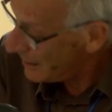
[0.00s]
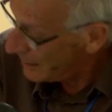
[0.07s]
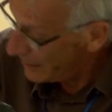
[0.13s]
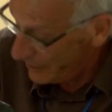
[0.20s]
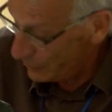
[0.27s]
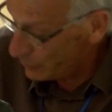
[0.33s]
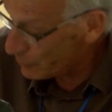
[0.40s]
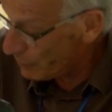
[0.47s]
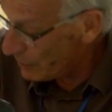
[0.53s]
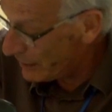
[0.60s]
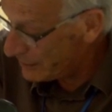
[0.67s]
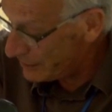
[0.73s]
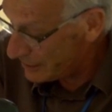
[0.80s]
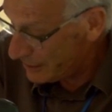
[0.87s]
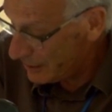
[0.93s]
And he was
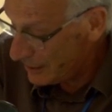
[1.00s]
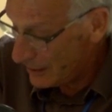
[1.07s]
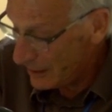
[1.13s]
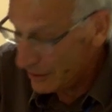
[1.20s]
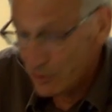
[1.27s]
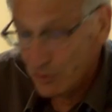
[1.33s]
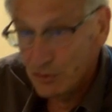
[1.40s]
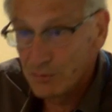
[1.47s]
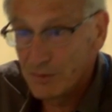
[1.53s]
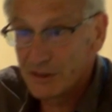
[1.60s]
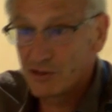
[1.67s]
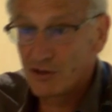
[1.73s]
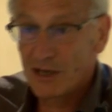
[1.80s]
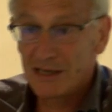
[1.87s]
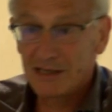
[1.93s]
right. And who
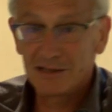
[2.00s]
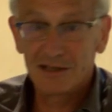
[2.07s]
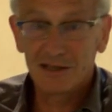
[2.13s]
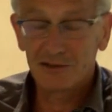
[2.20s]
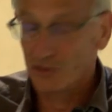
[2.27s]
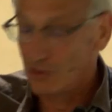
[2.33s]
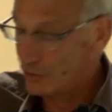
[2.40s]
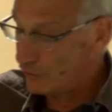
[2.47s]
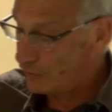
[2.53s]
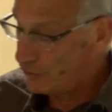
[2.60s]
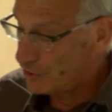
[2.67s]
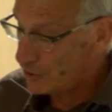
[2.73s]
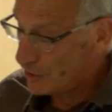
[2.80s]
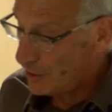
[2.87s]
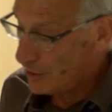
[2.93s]
but trained
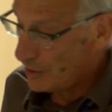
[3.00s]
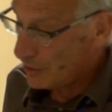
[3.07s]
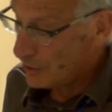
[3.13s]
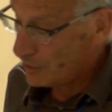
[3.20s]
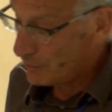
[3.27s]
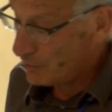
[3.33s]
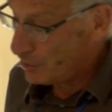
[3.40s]
ethnographers could